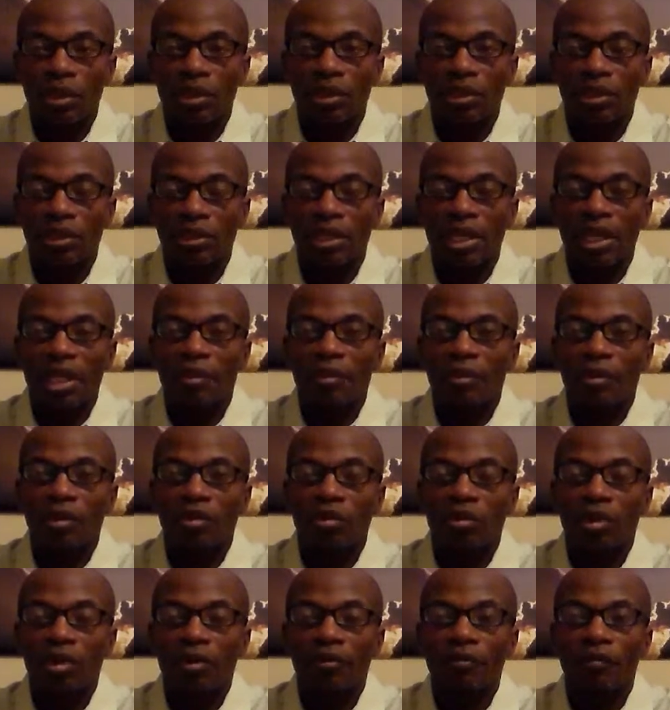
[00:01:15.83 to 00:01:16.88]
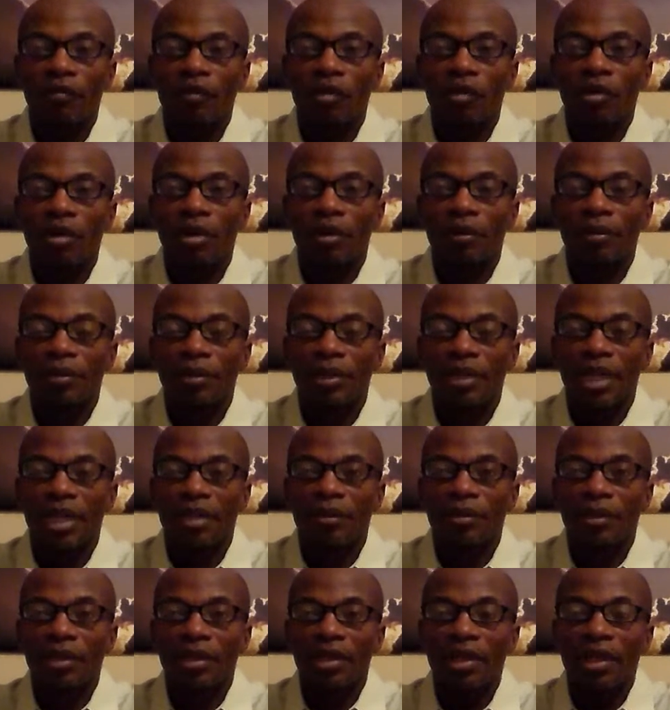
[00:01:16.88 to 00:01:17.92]
what shape and what form
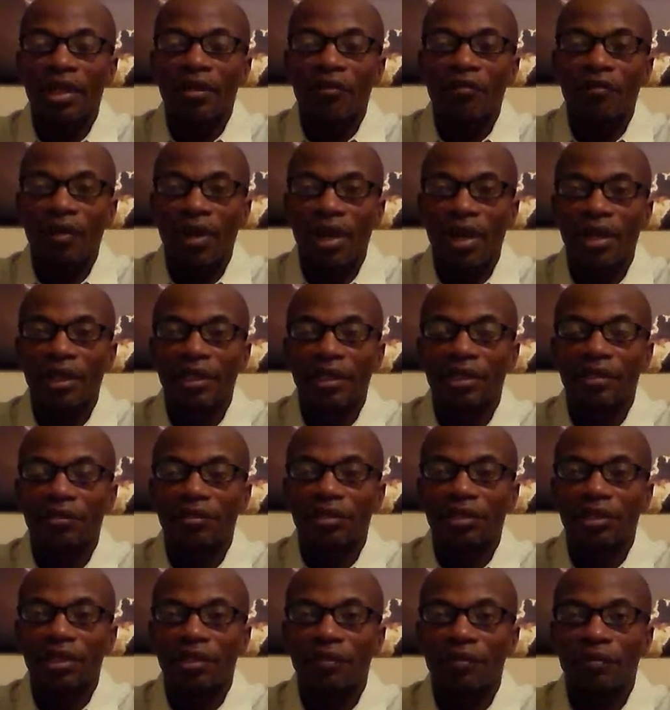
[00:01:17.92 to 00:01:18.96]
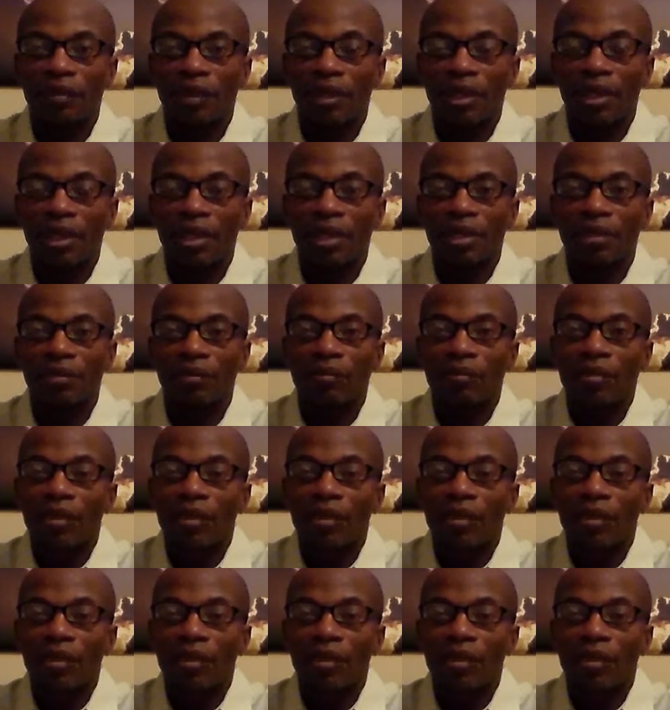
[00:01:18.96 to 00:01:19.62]
David find himself in,